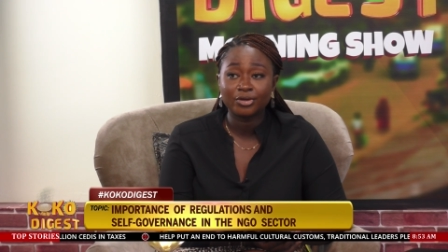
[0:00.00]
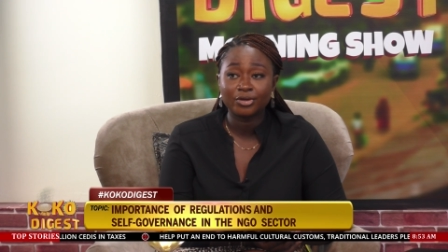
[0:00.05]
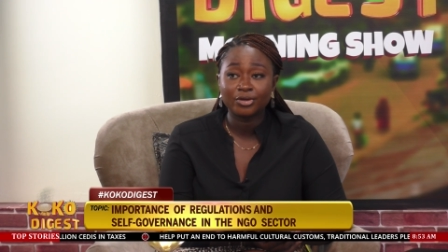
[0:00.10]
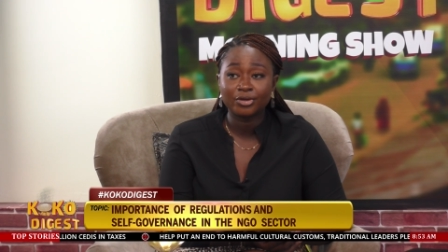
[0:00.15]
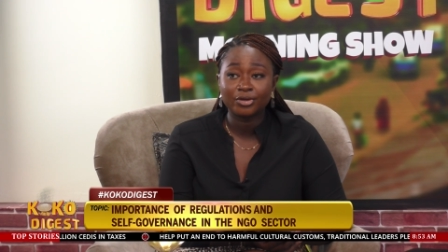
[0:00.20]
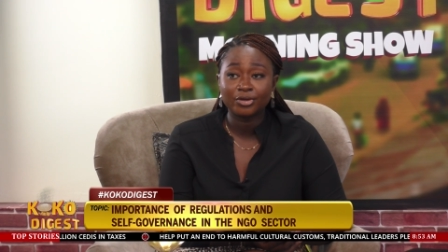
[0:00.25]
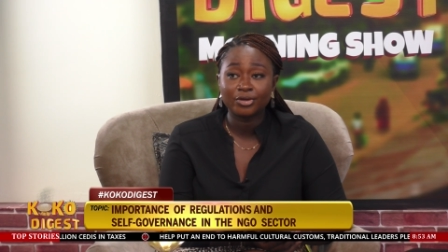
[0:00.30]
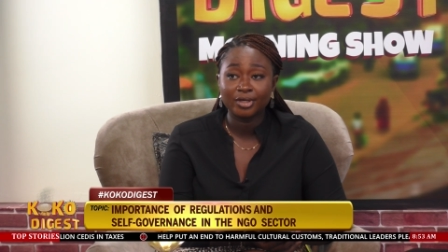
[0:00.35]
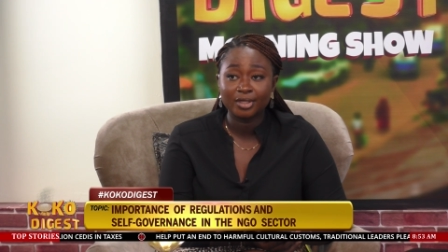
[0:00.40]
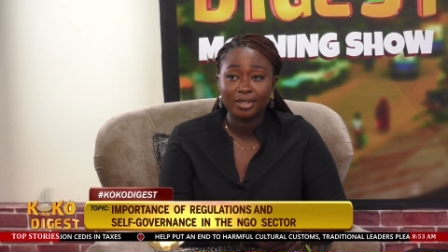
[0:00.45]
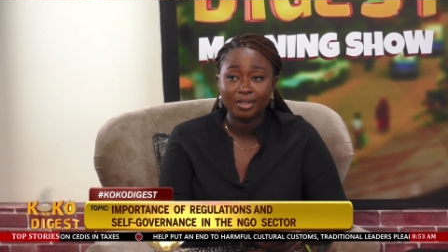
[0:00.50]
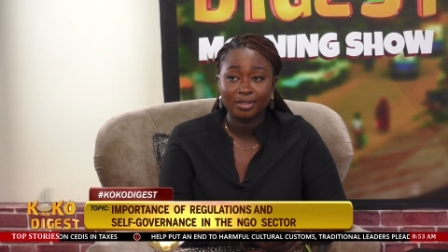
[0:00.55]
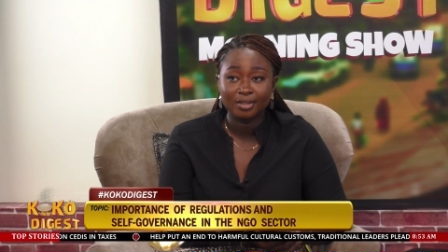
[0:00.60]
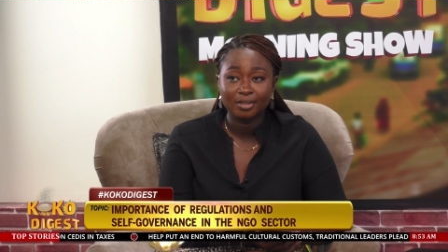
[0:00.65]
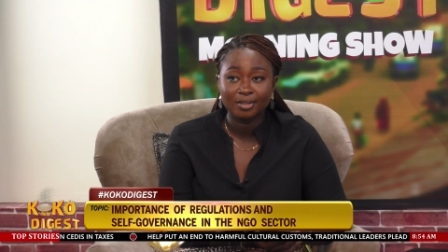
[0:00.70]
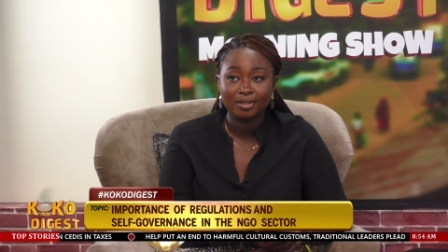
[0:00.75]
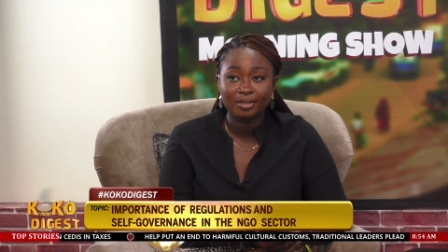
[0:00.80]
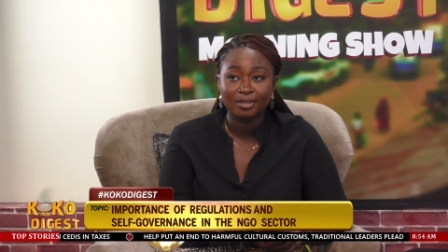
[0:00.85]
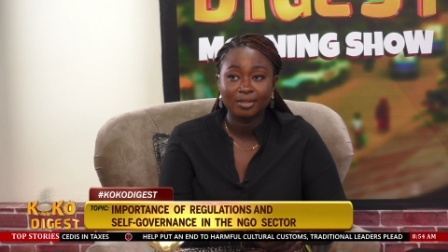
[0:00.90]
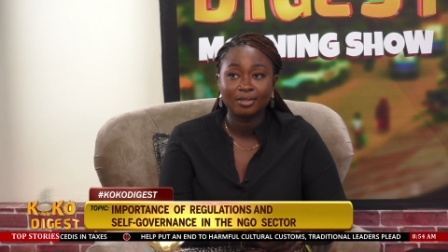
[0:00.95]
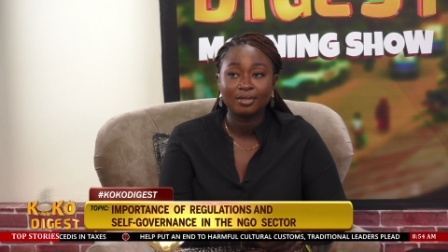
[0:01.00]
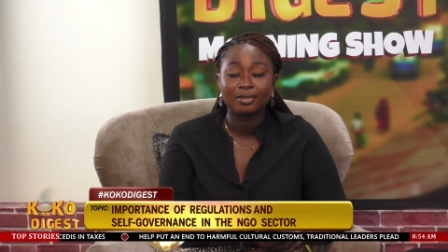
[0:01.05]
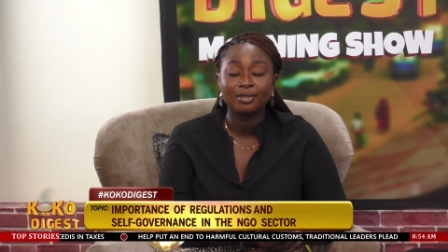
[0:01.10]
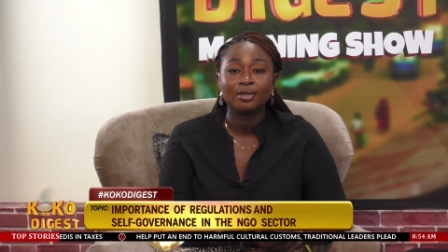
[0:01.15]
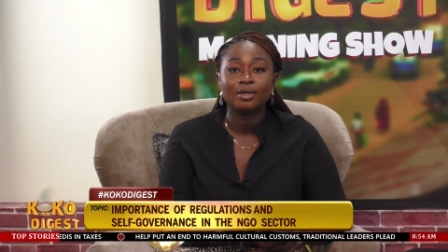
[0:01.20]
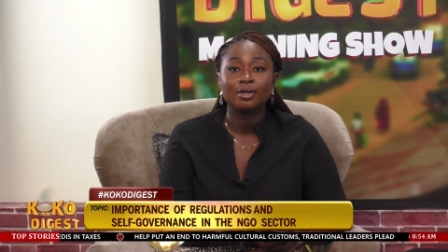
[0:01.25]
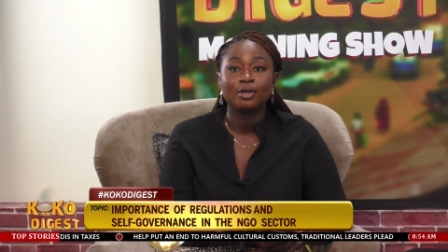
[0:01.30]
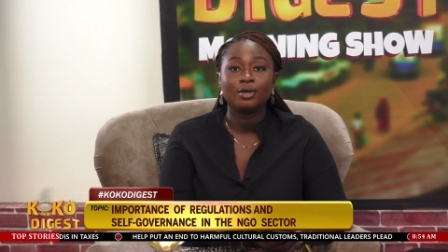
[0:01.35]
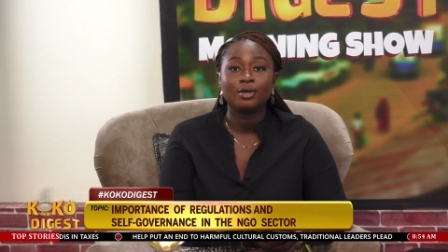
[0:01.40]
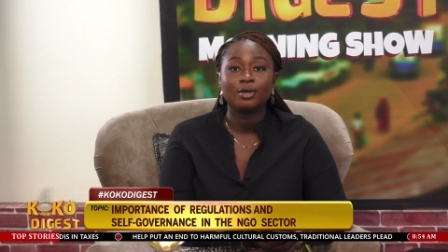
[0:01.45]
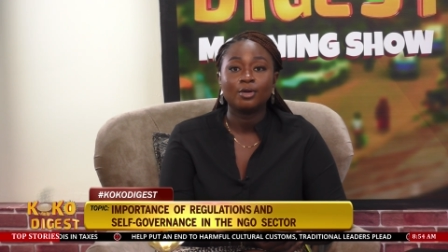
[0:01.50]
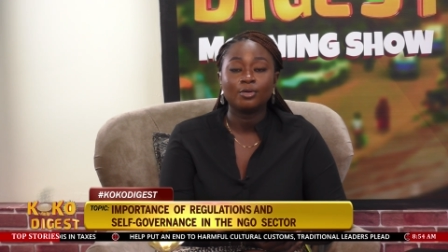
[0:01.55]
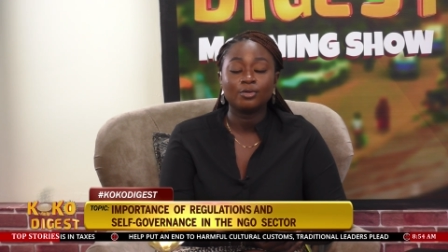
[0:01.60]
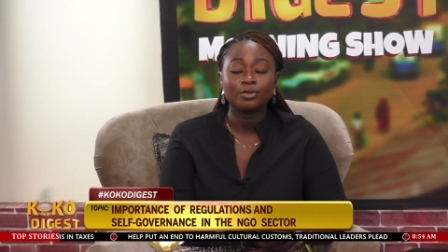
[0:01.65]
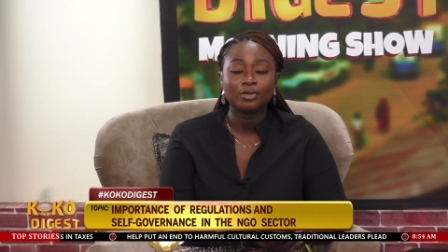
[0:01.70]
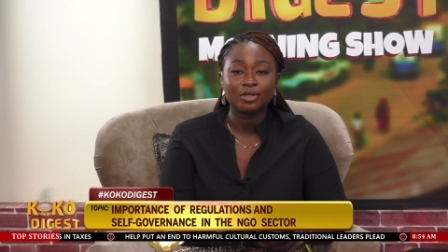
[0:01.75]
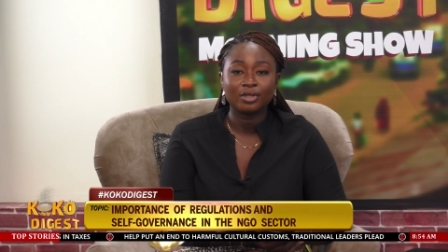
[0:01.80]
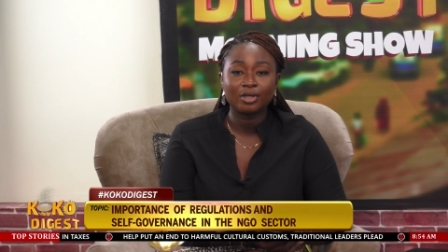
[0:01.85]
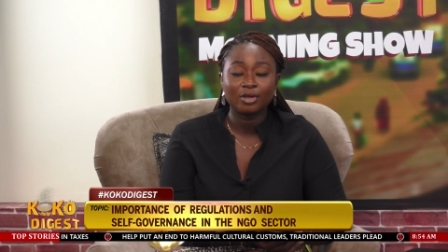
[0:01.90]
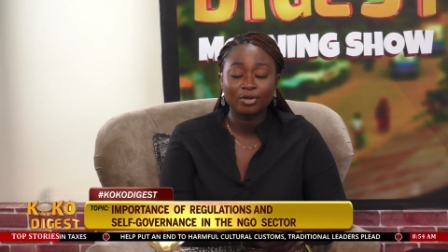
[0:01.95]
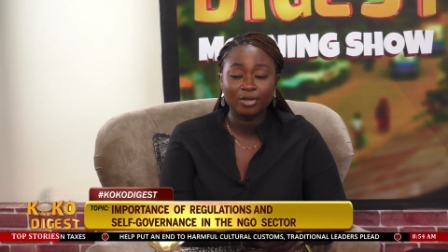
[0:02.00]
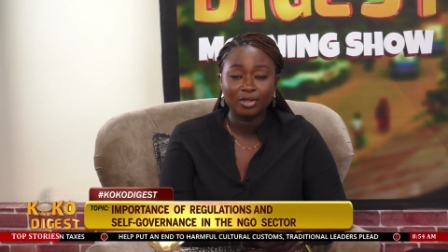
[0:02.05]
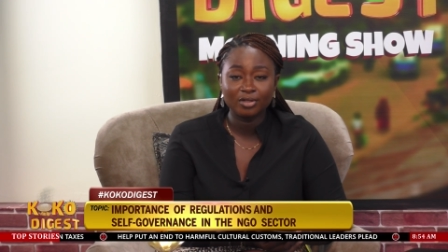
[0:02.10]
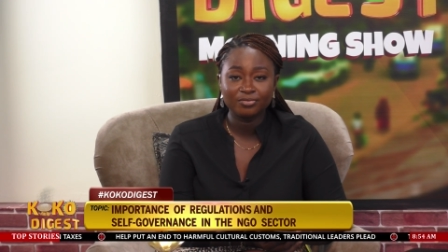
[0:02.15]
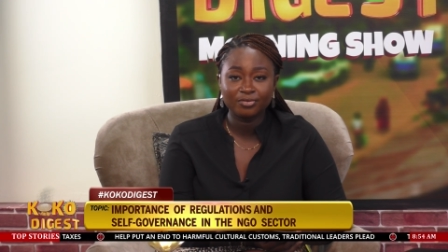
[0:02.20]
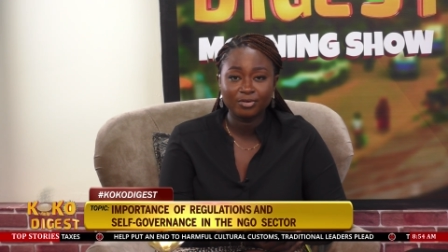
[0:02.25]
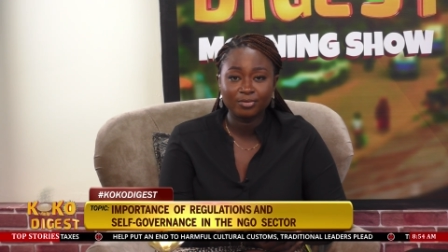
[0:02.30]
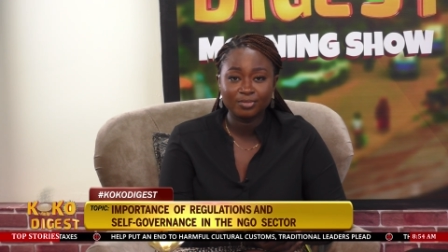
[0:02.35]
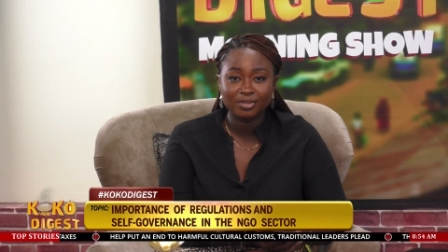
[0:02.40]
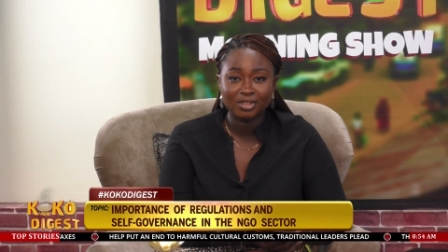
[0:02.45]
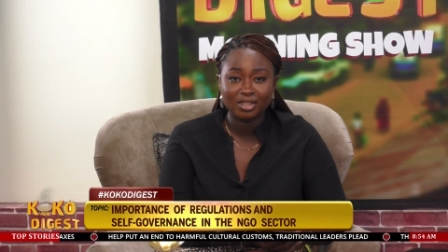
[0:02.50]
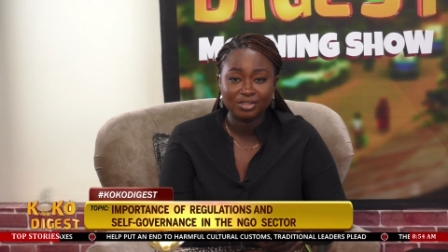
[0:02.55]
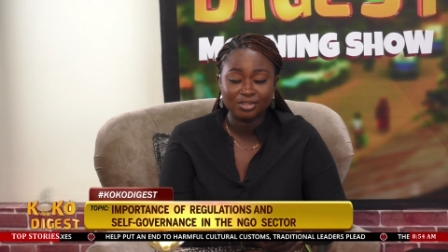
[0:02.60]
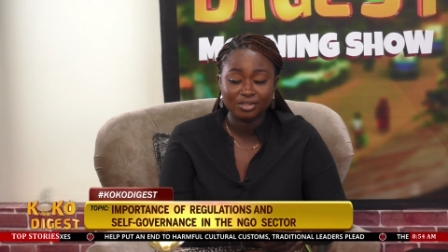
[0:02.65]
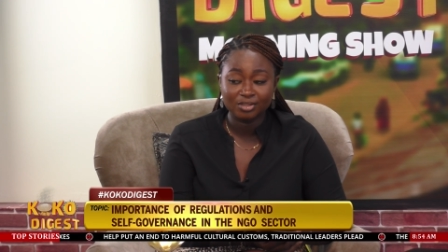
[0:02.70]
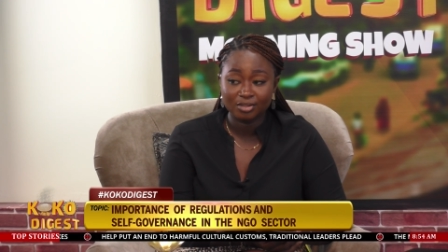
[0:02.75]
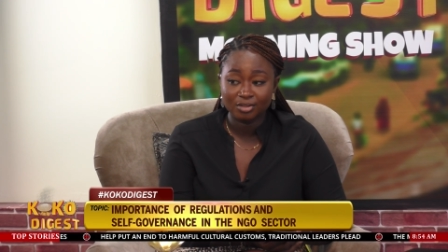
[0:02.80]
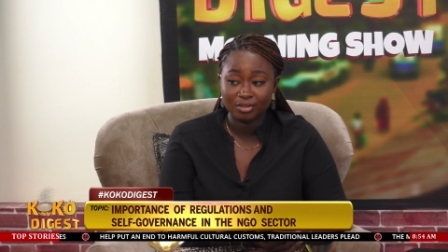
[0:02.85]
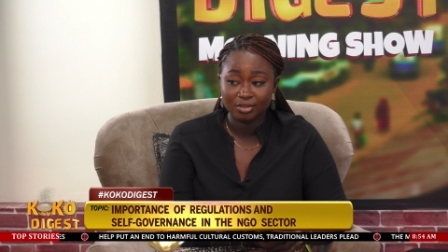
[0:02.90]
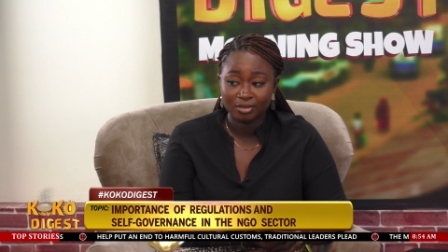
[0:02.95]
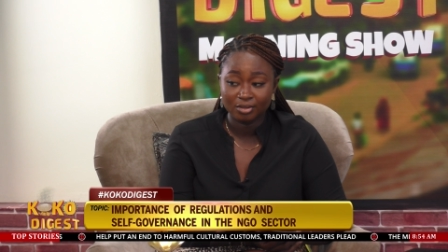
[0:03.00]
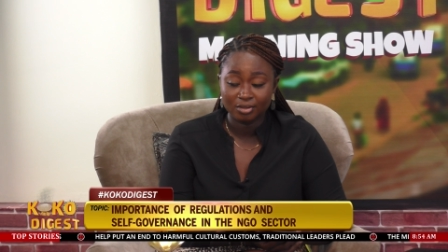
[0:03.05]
Joy. Okay, you're calling yes, from Teshie.